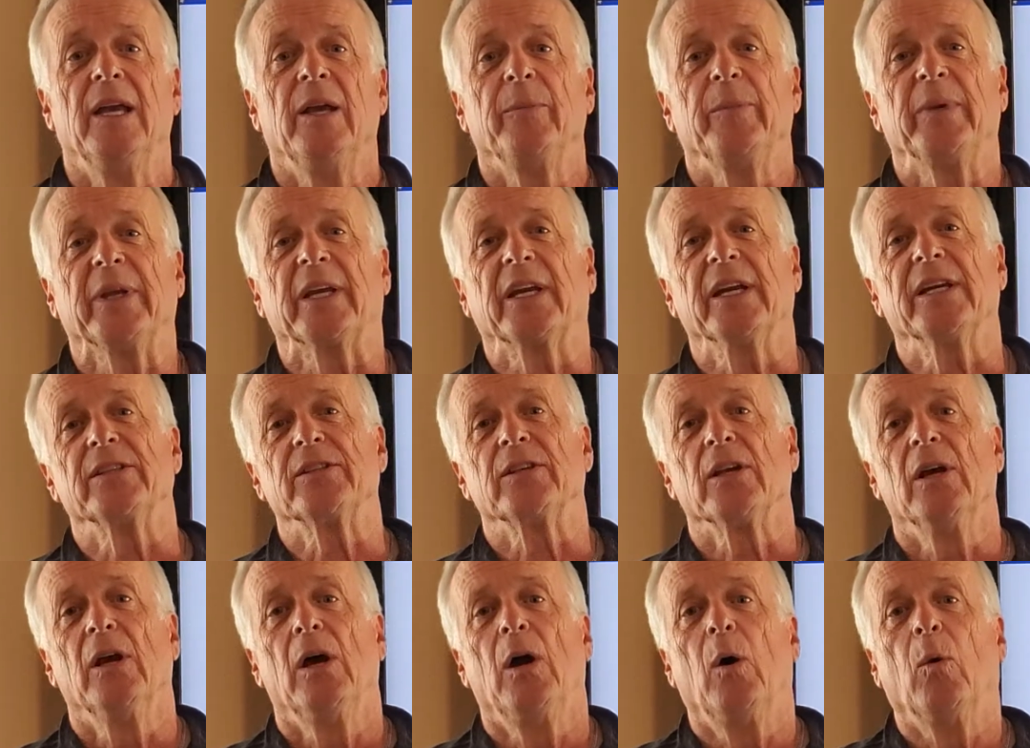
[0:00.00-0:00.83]

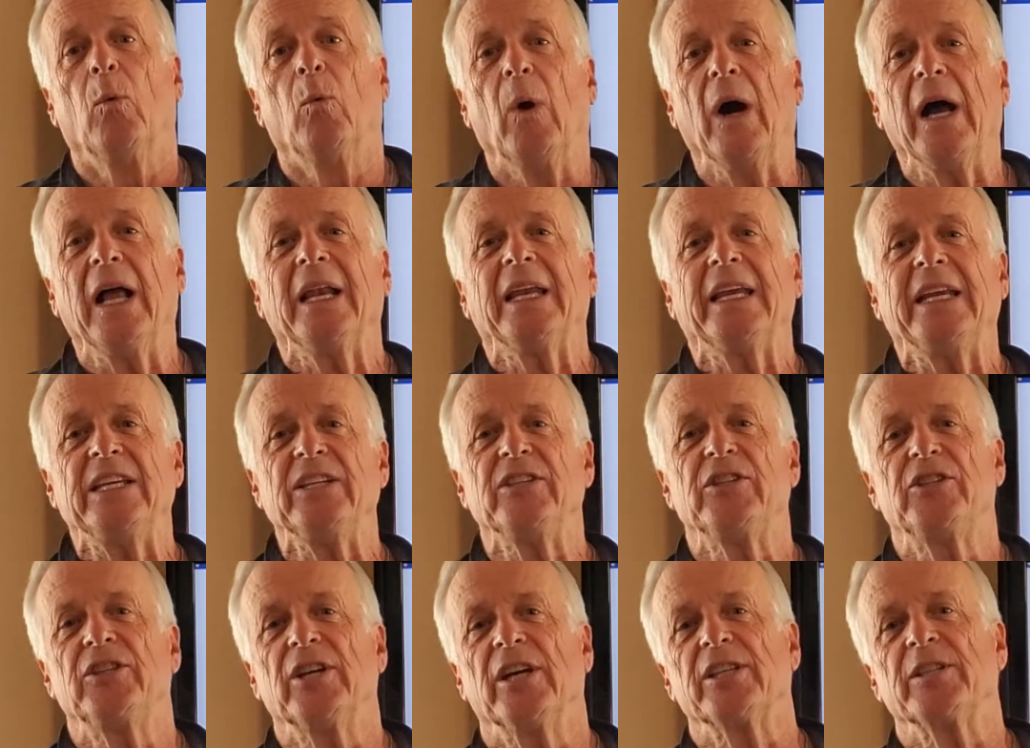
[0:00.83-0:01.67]
because while
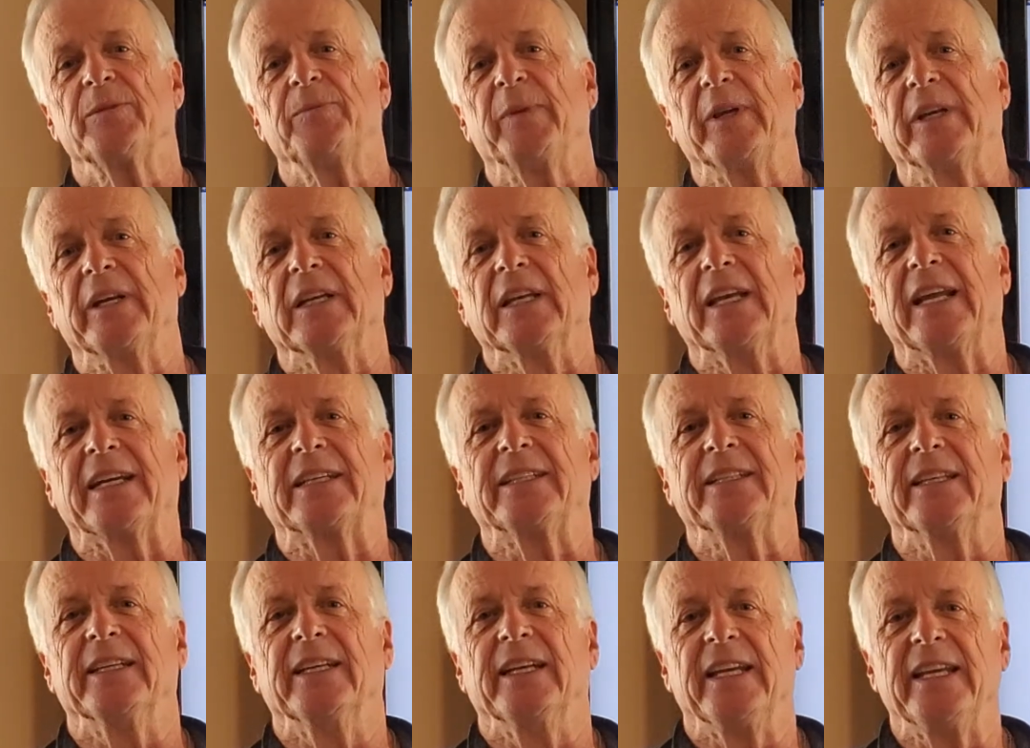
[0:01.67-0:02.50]
he's just been
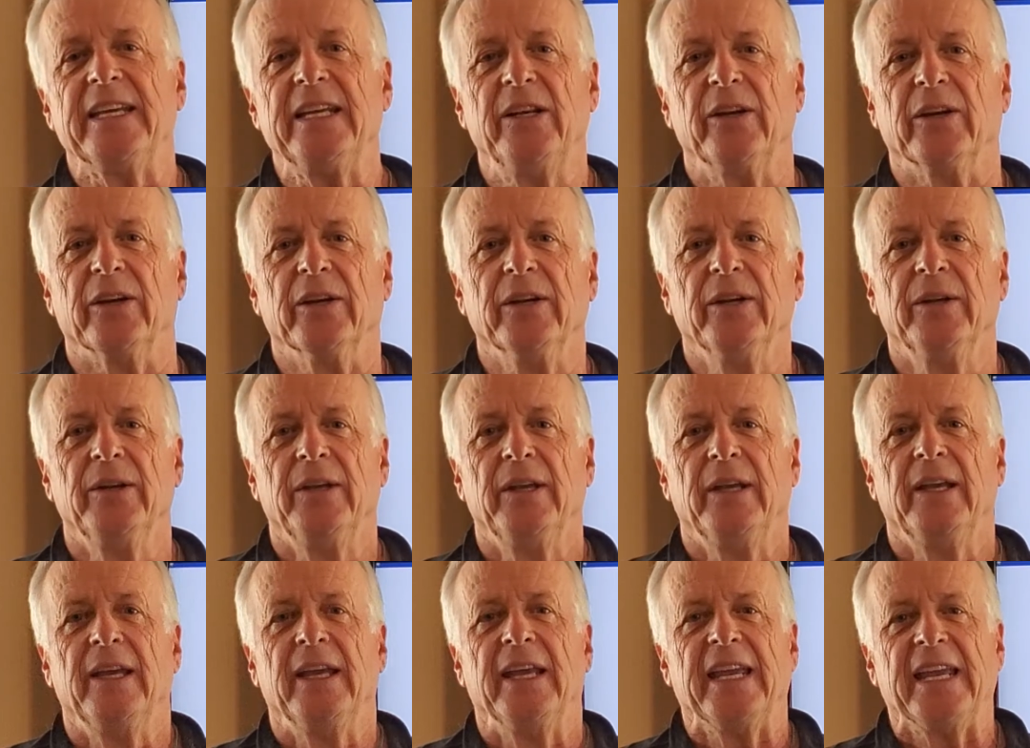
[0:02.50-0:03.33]
elected leader,
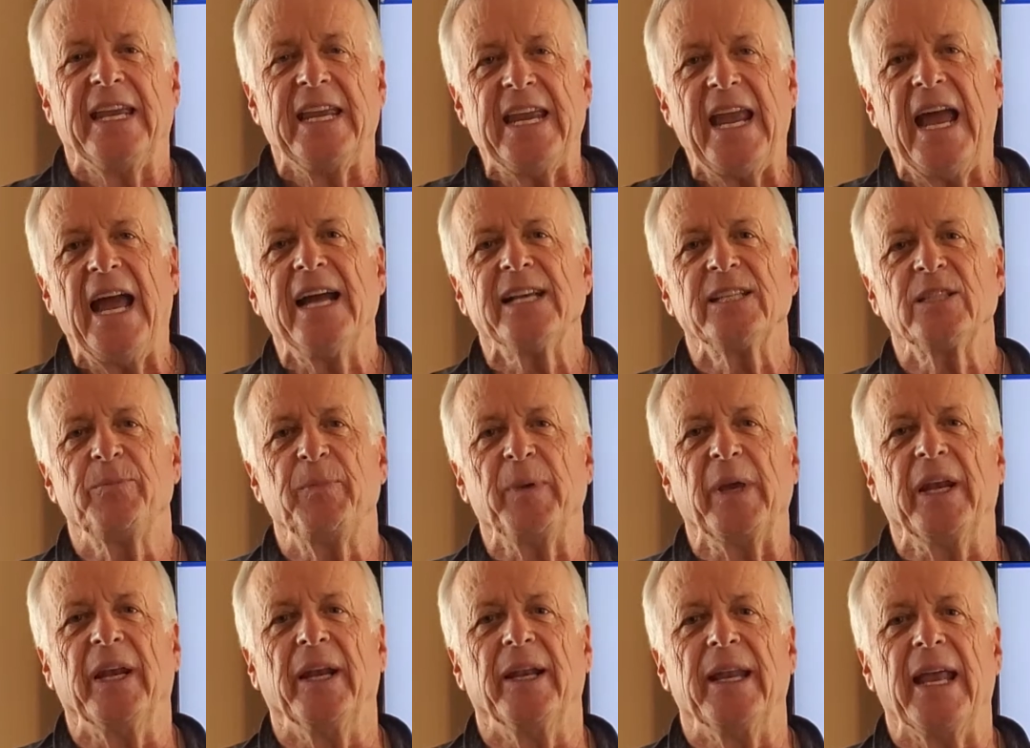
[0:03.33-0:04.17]
he has
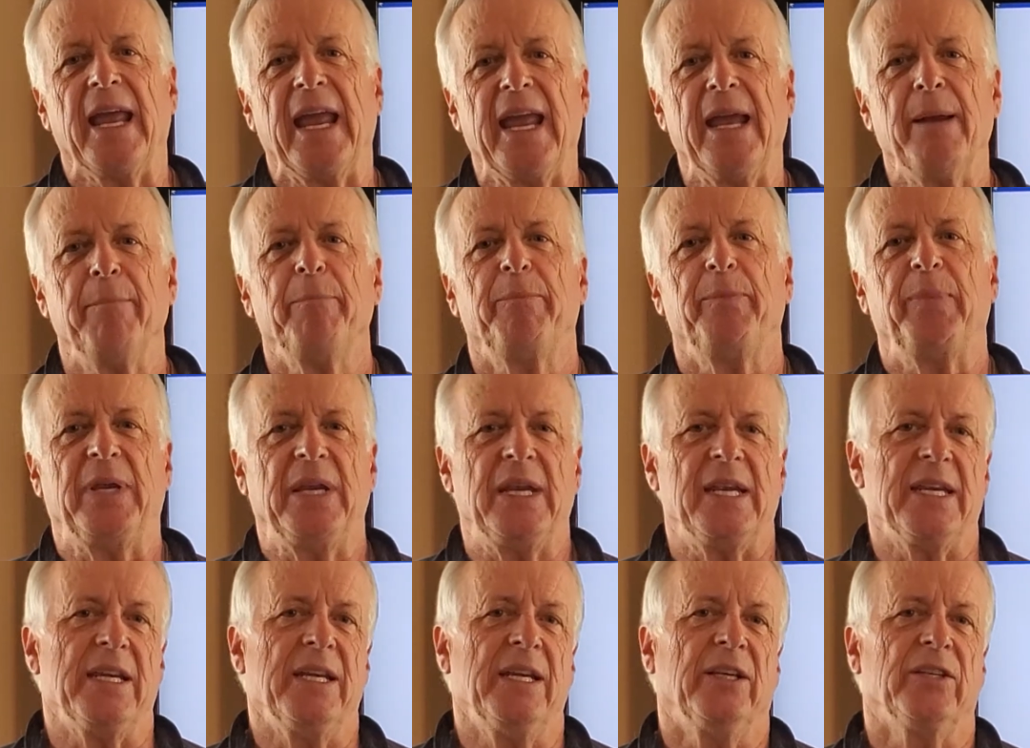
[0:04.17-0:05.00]
been an
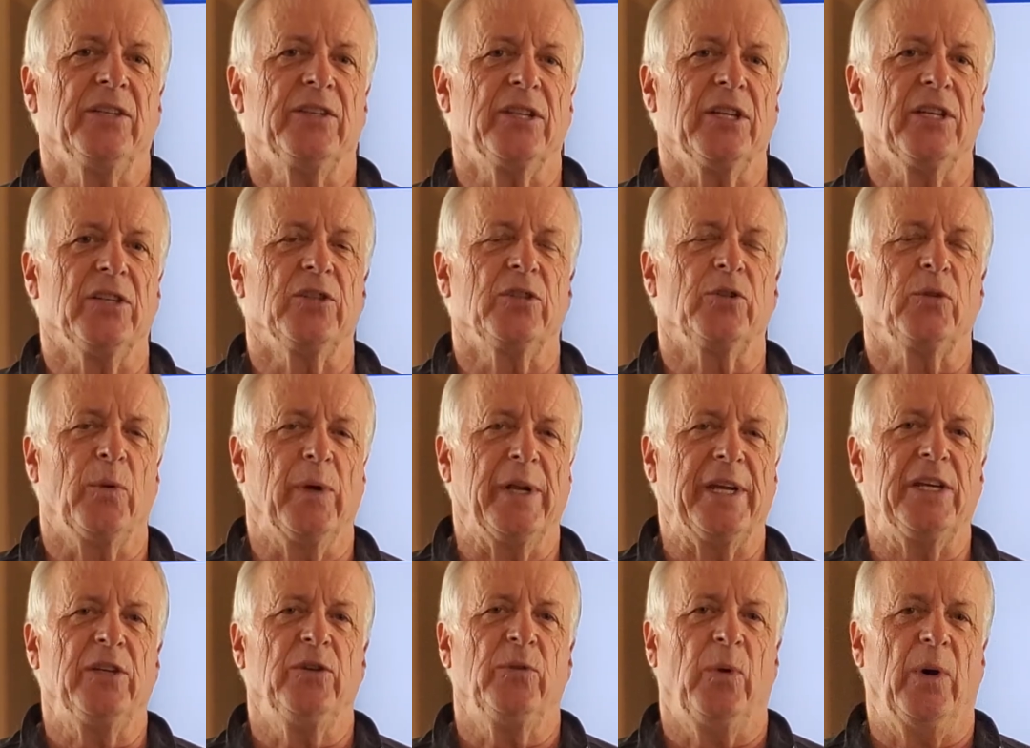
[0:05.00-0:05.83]
MP since
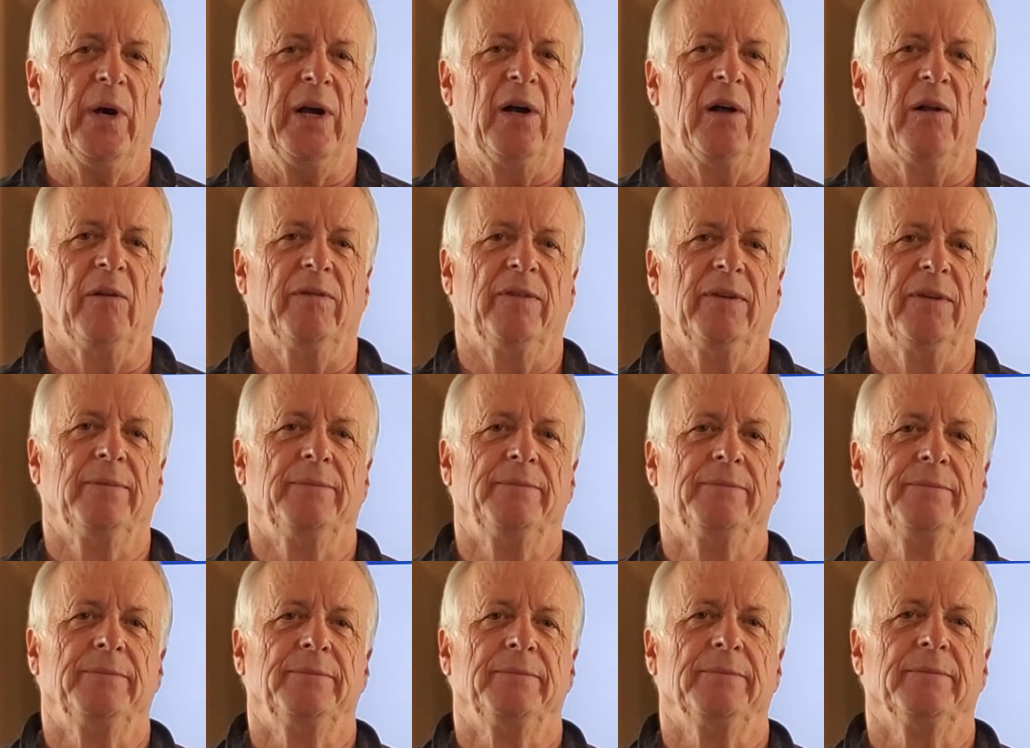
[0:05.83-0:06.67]
2012,
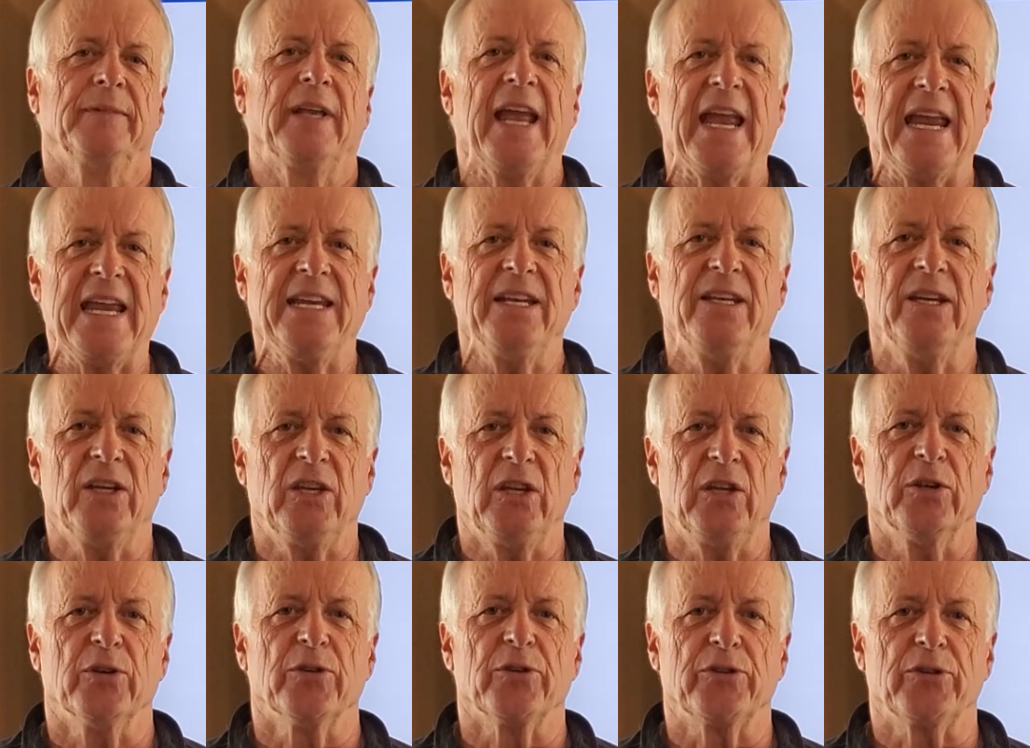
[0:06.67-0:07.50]
8
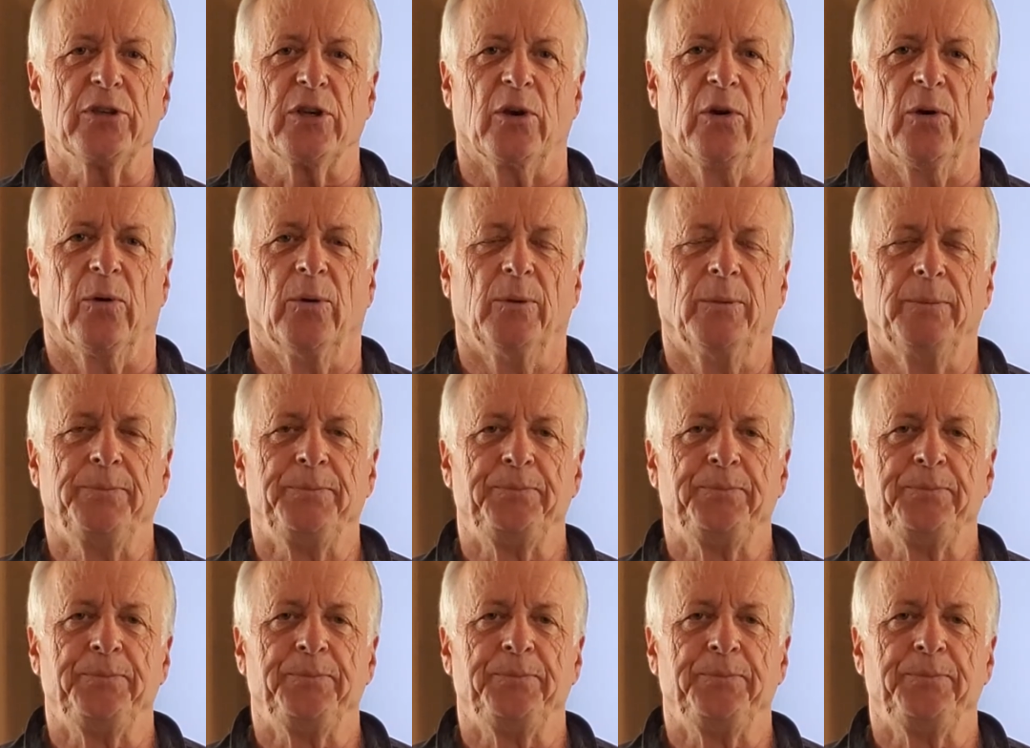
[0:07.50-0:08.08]
years ago.